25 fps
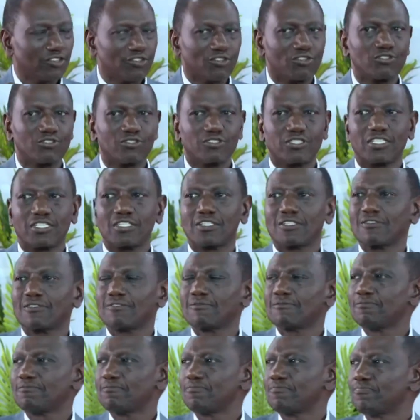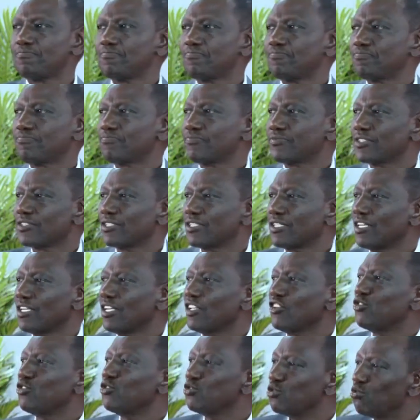viongozi,
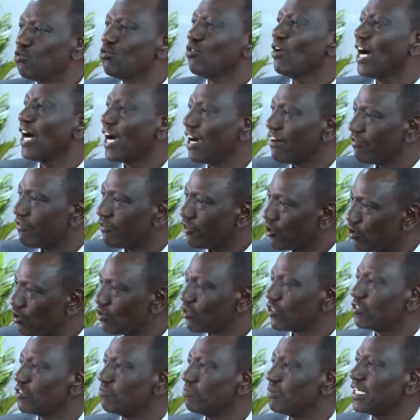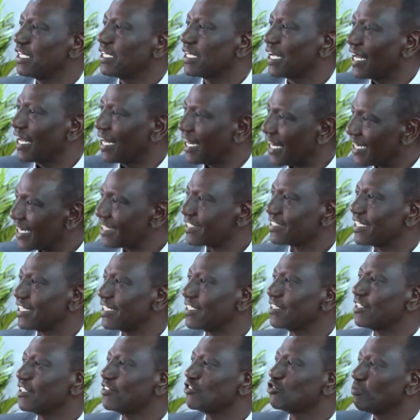you have not been
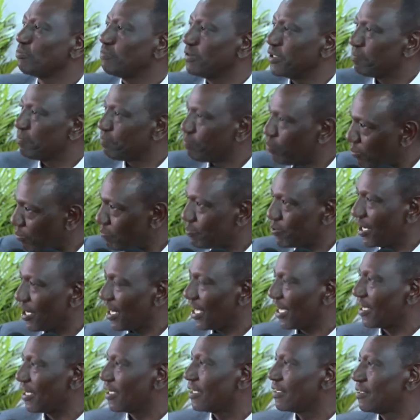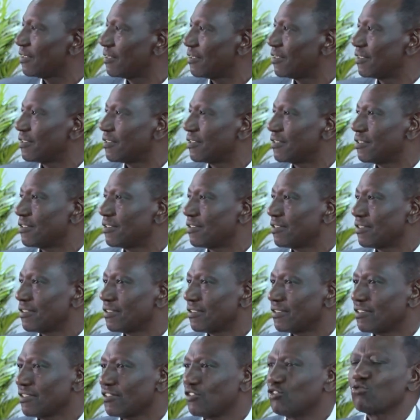elected to be popular.
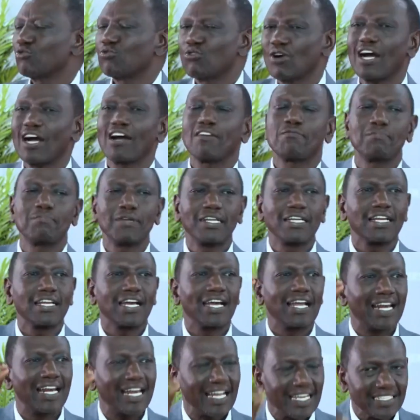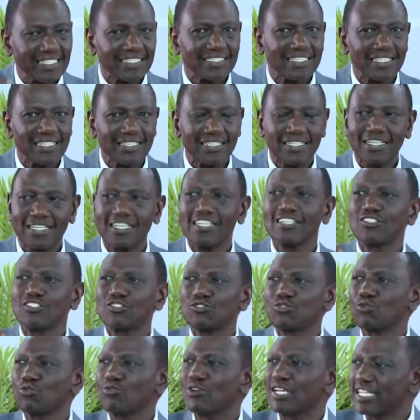You have been elected
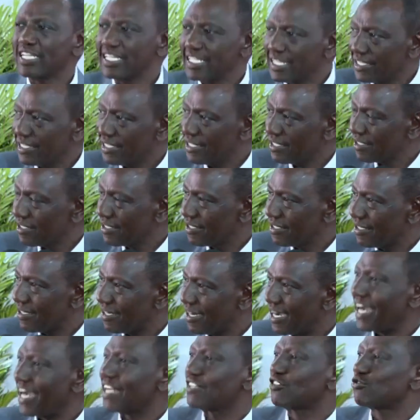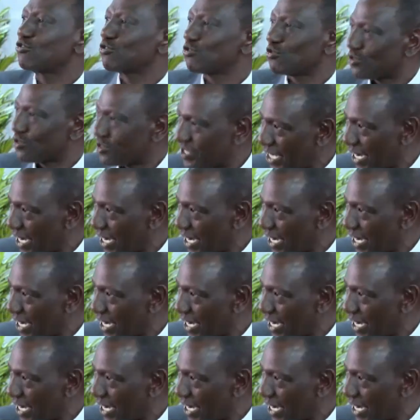to lead and to